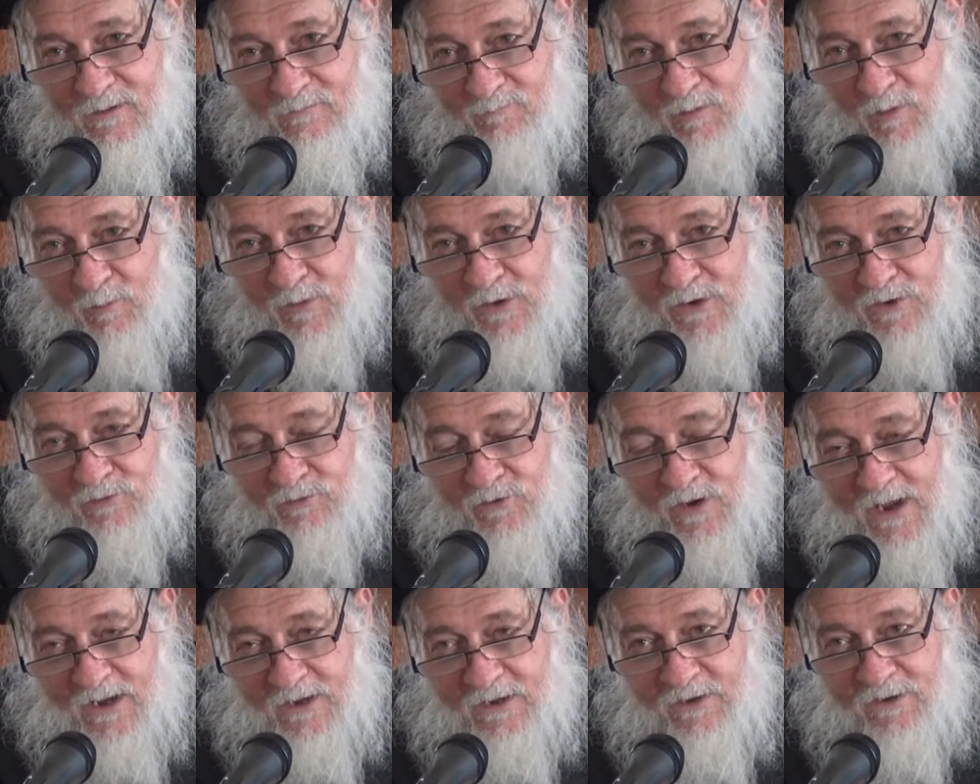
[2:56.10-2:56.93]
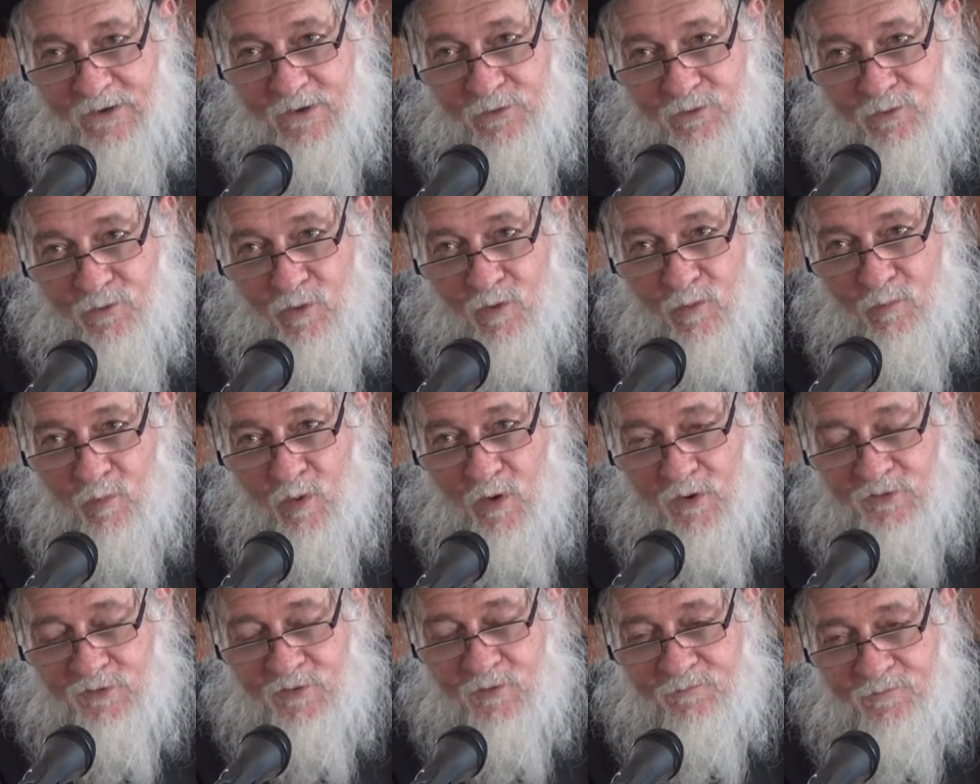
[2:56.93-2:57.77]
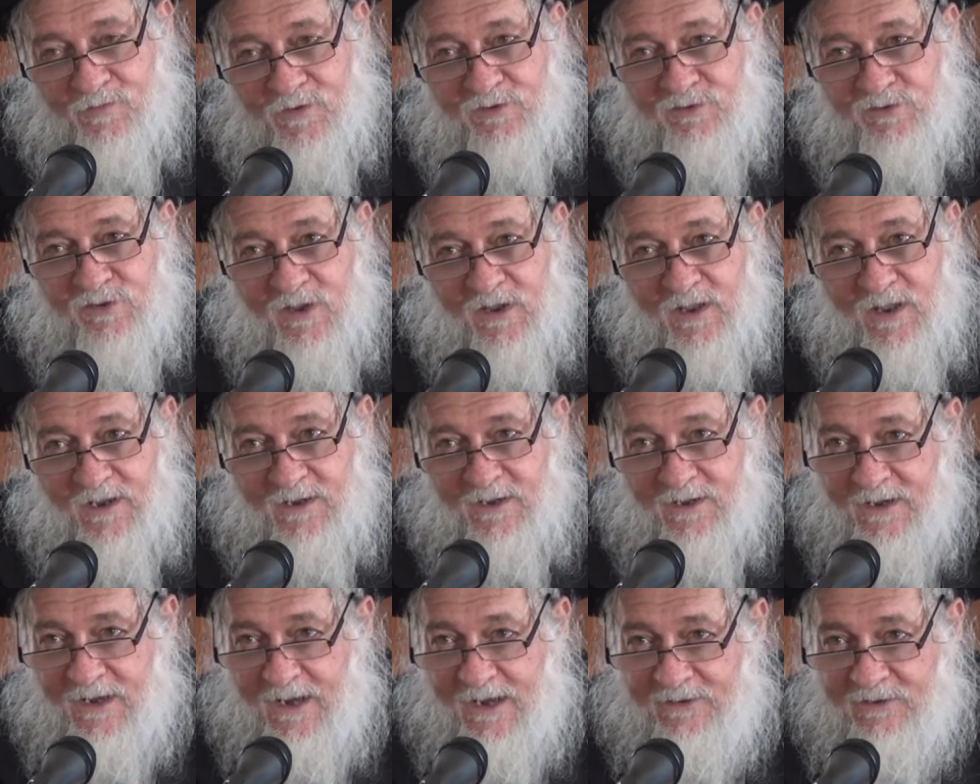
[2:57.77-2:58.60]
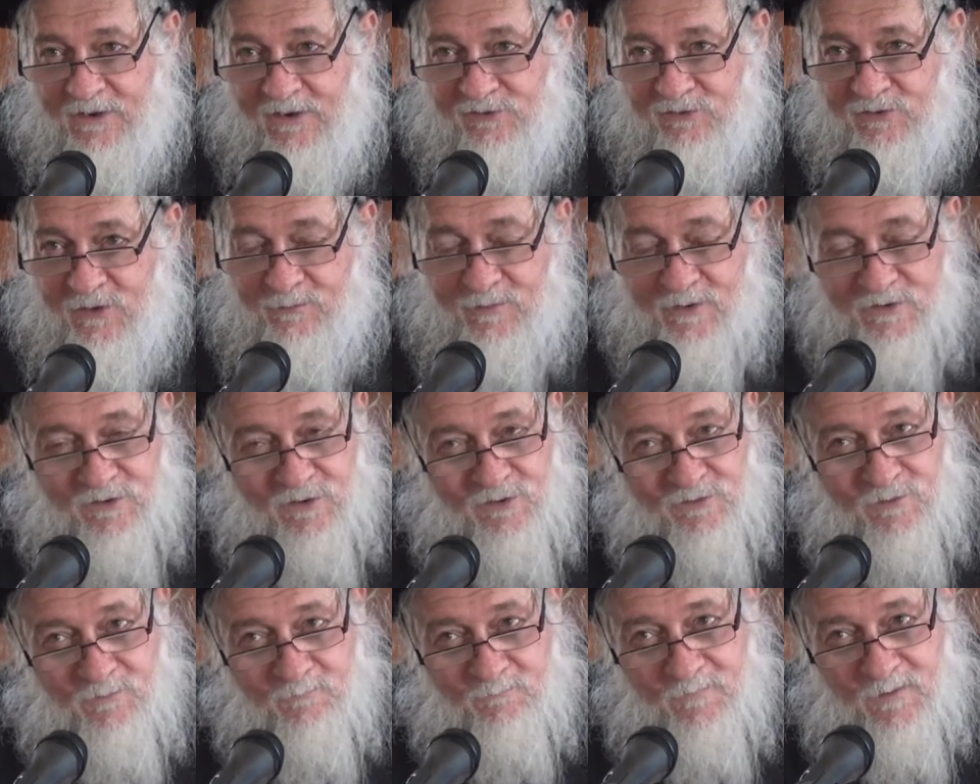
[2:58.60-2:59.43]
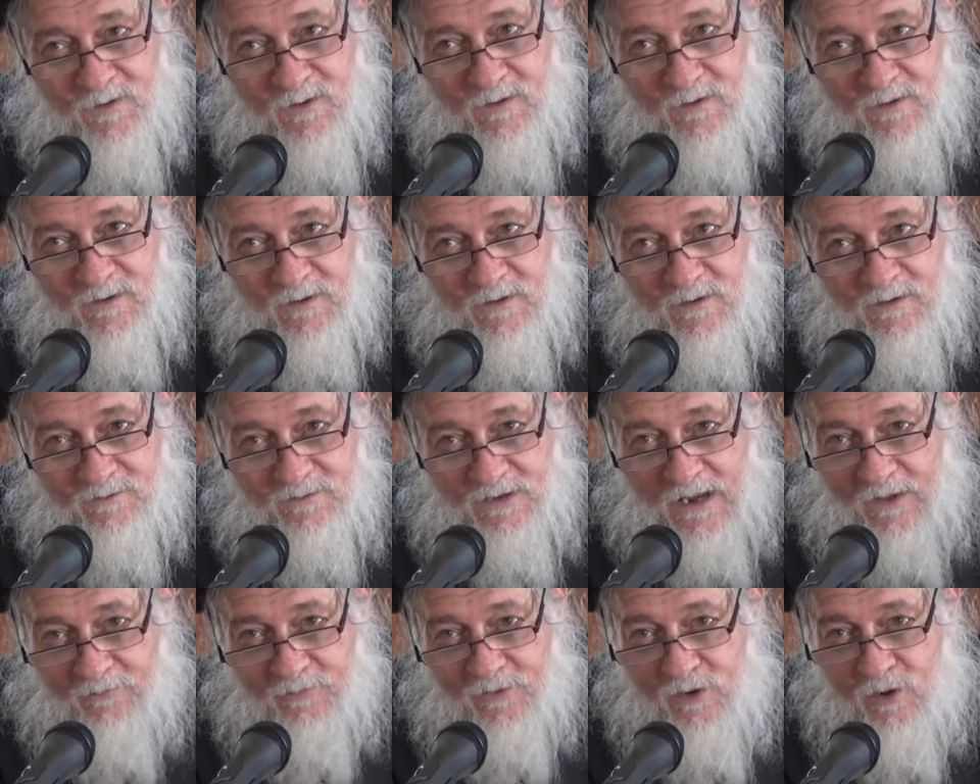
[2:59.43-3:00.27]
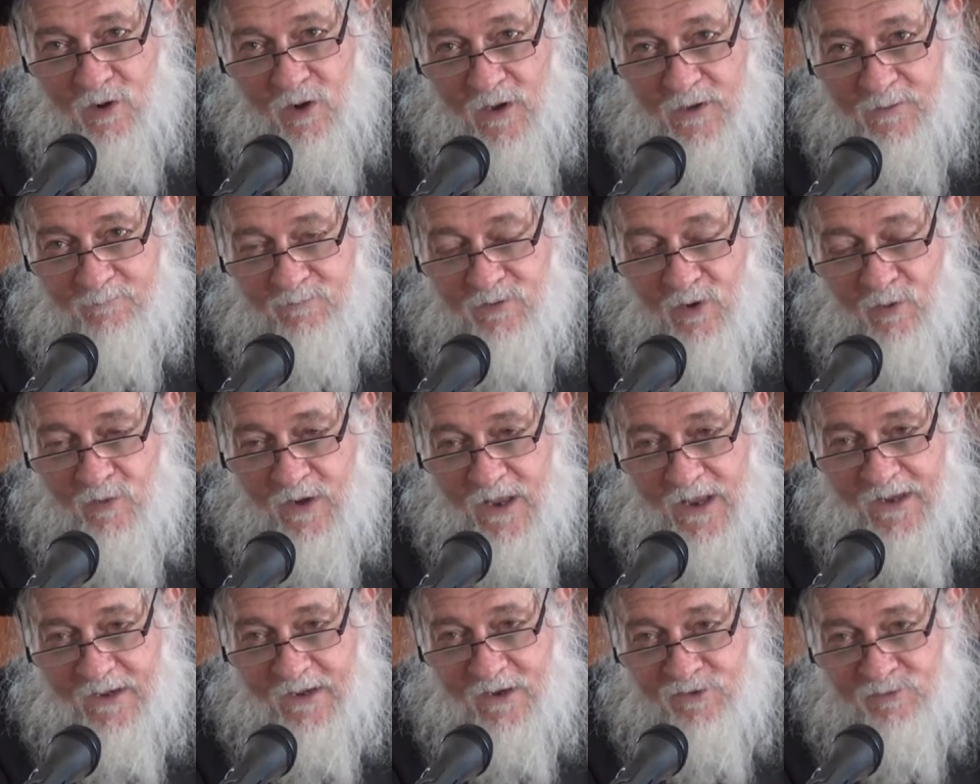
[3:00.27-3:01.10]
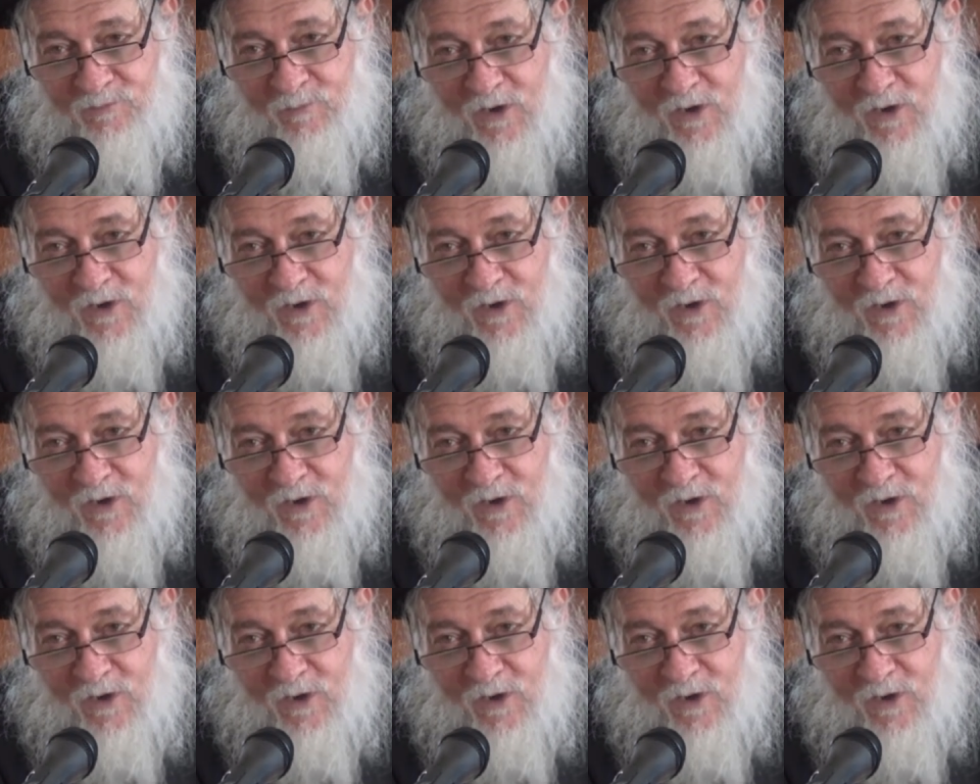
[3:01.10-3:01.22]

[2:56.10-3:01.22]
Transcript: but we created a new, more sophisticated anti-Semitism. Now the Goyim don't hate us